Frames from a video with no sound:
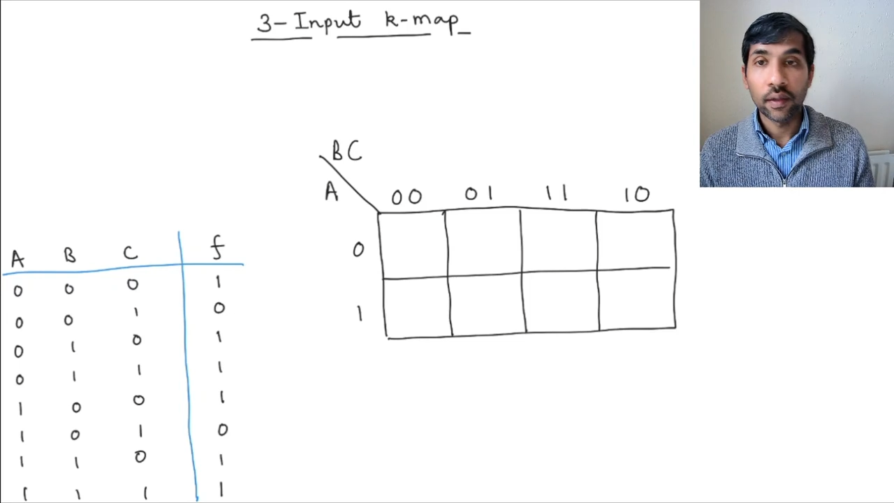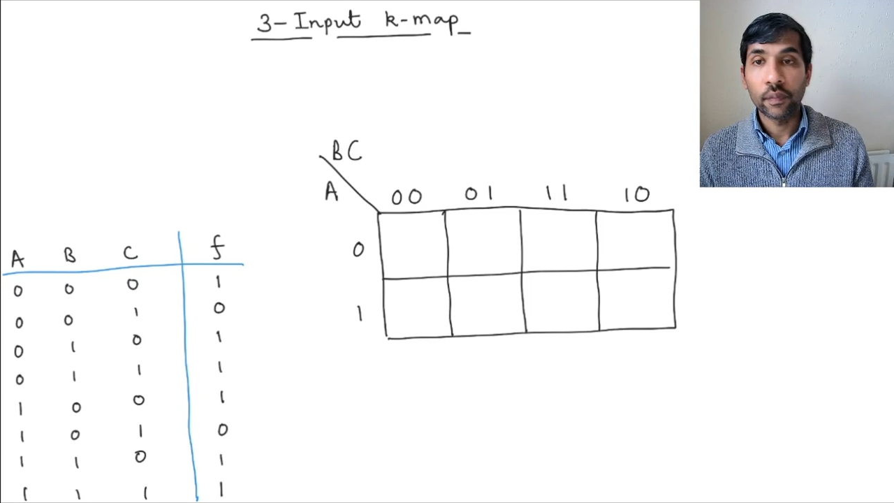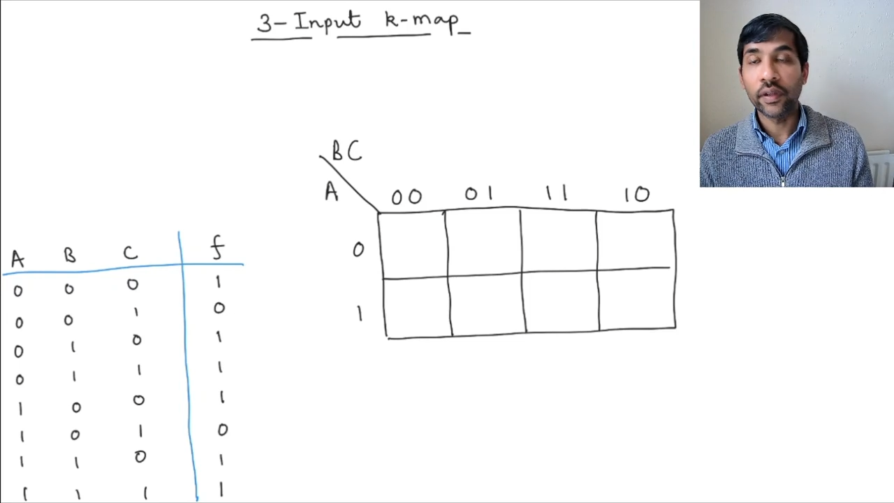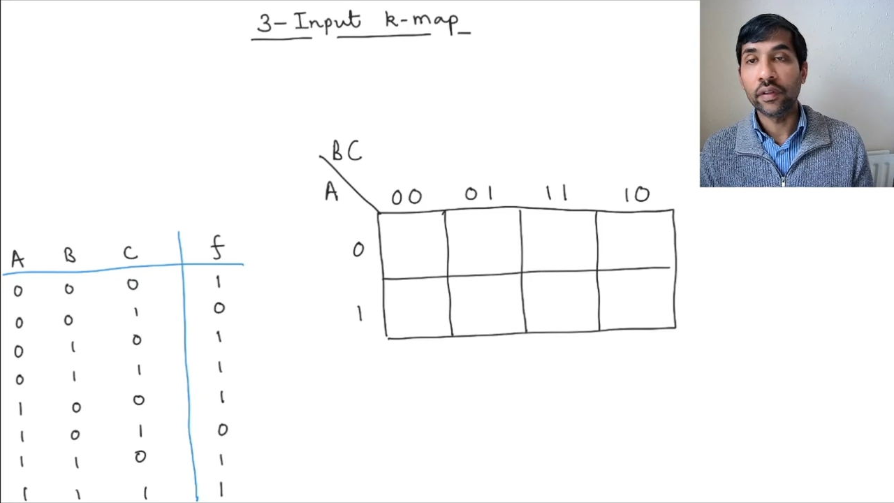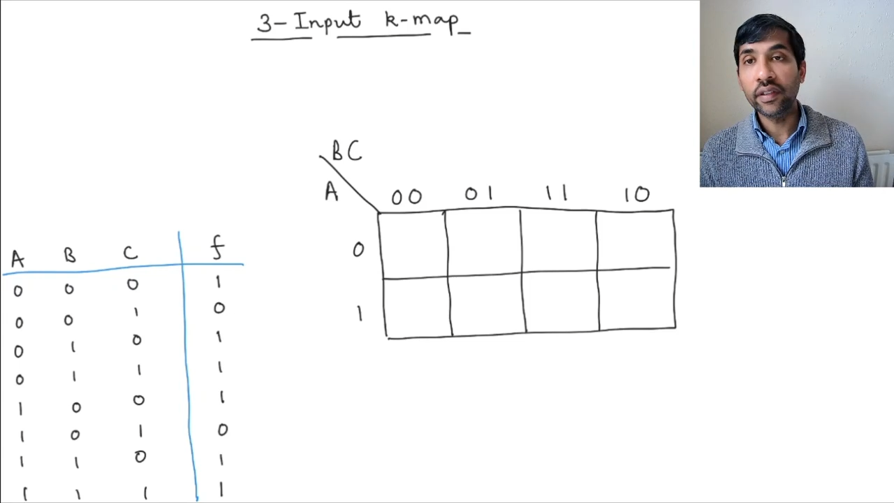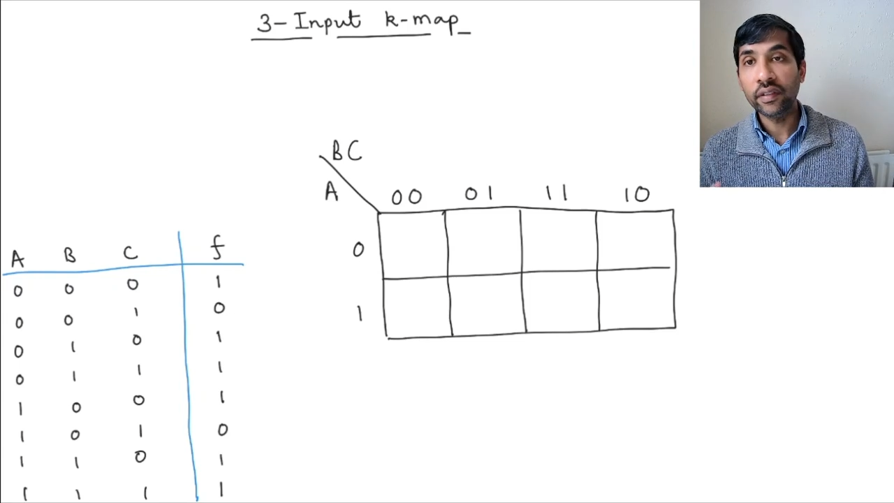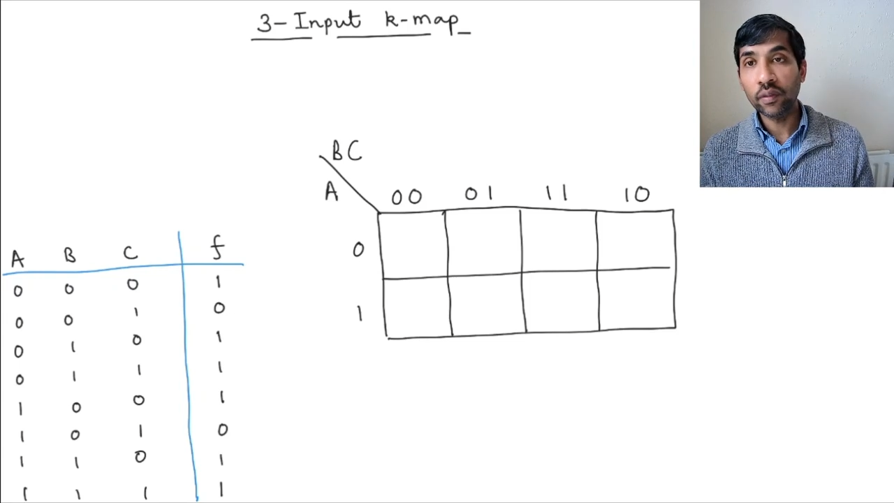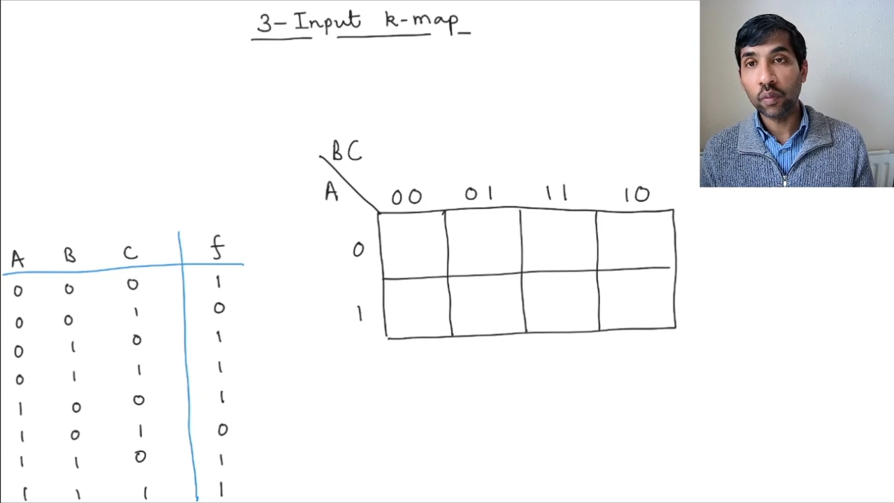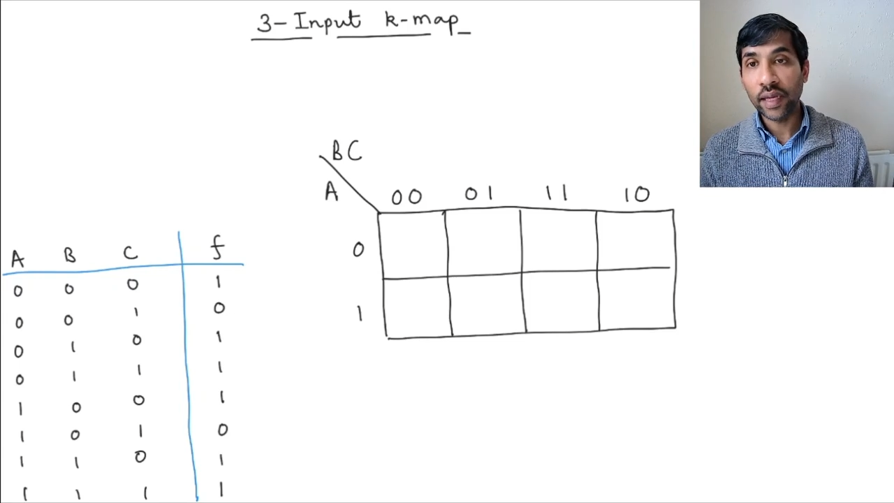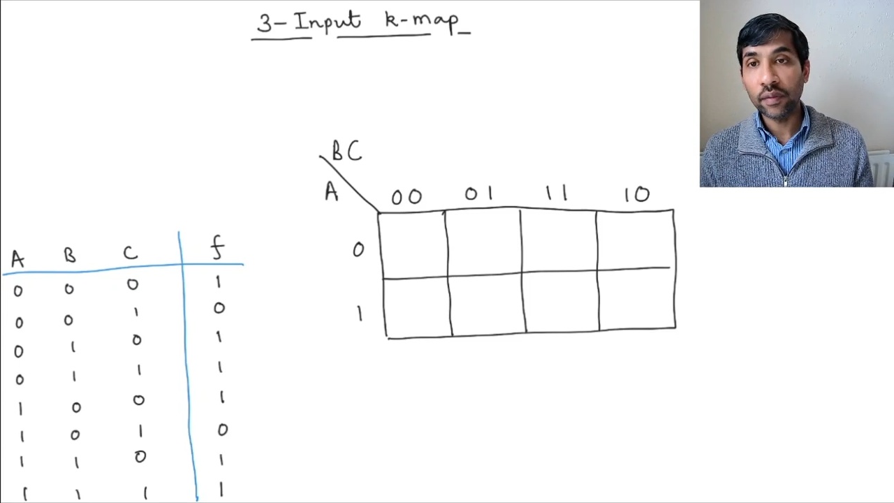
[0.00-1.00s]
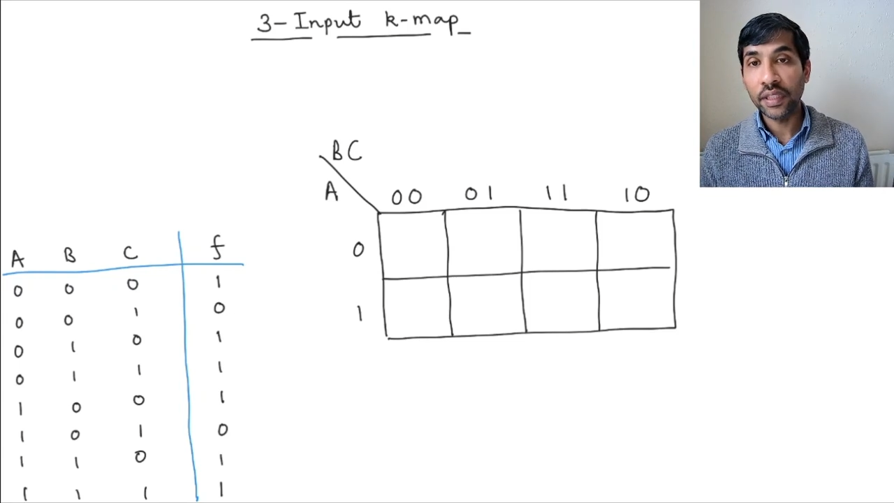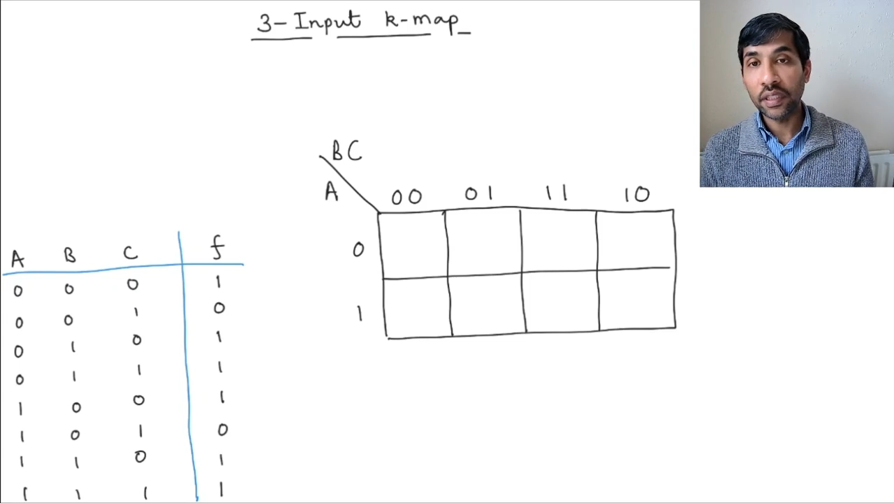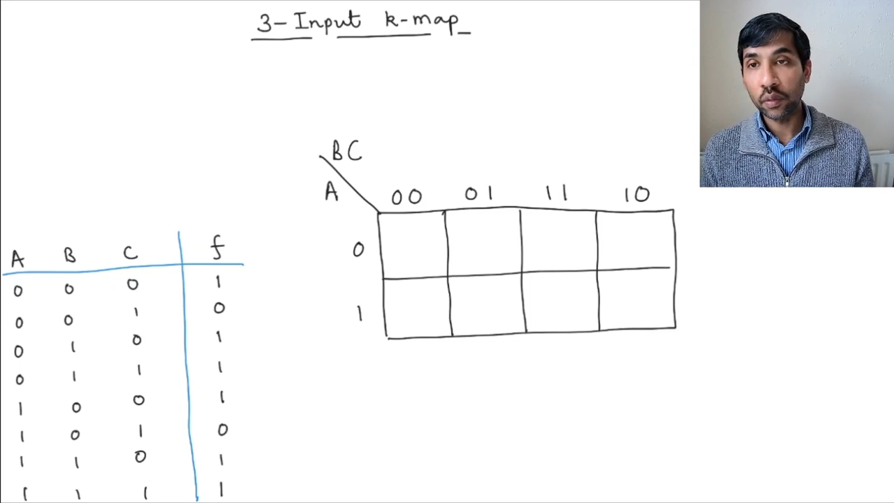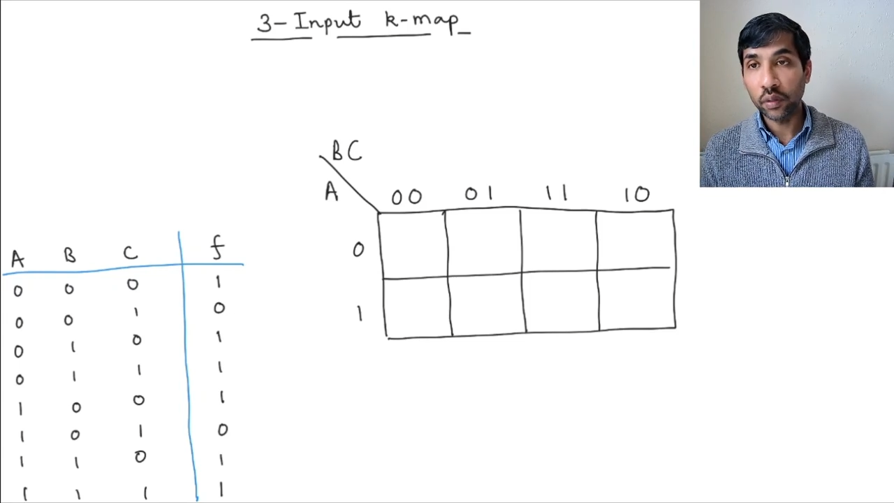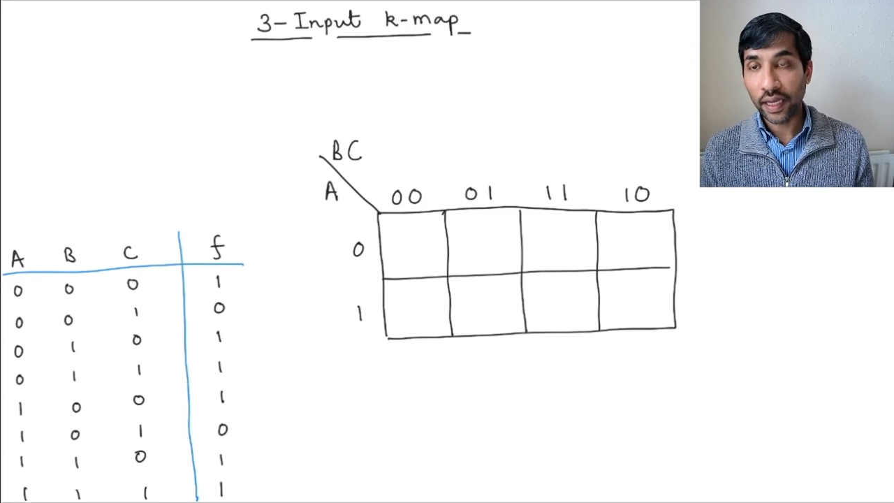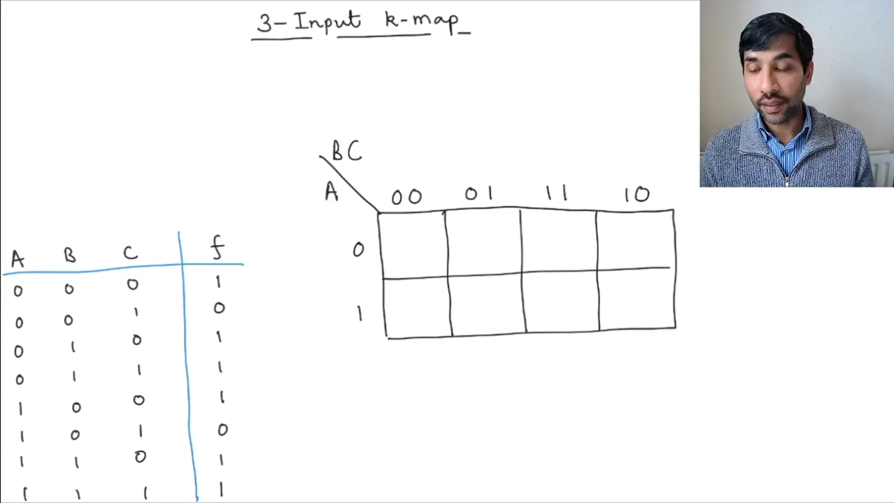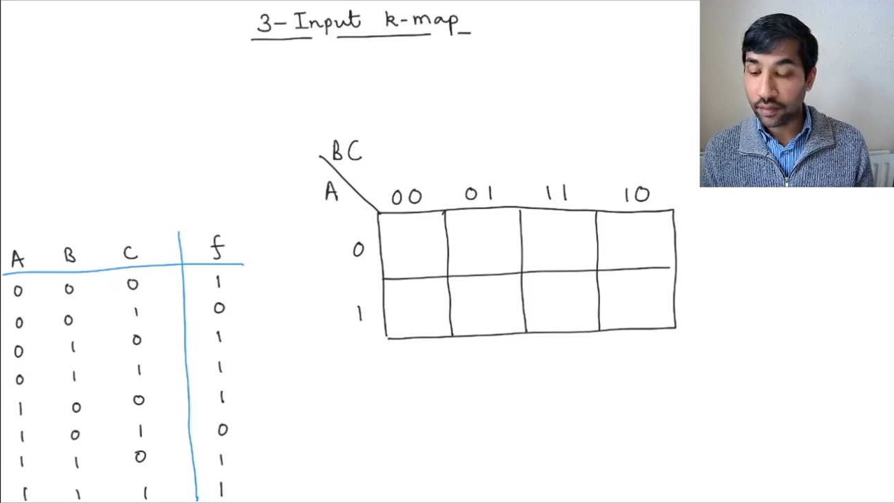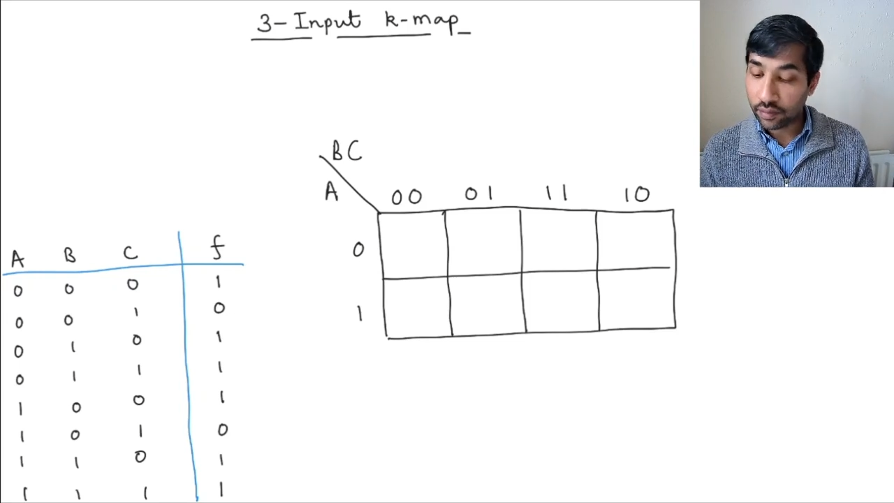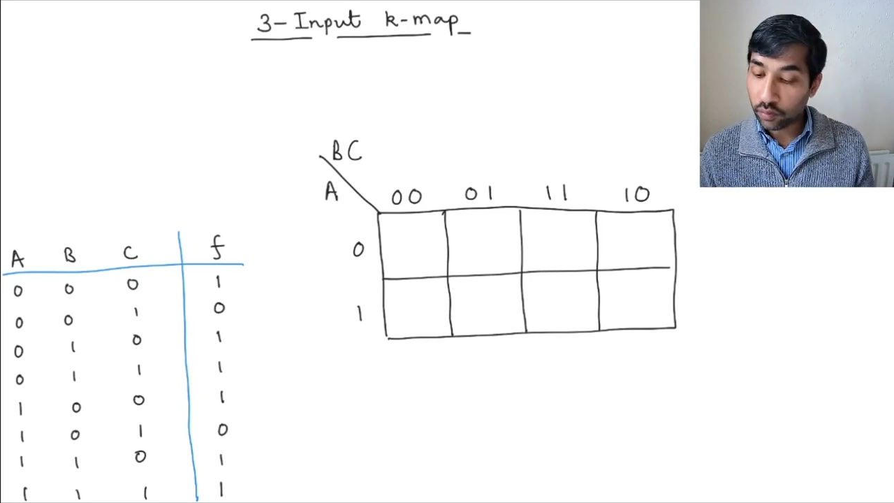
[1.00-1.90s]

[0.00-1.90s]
The reason why we do that is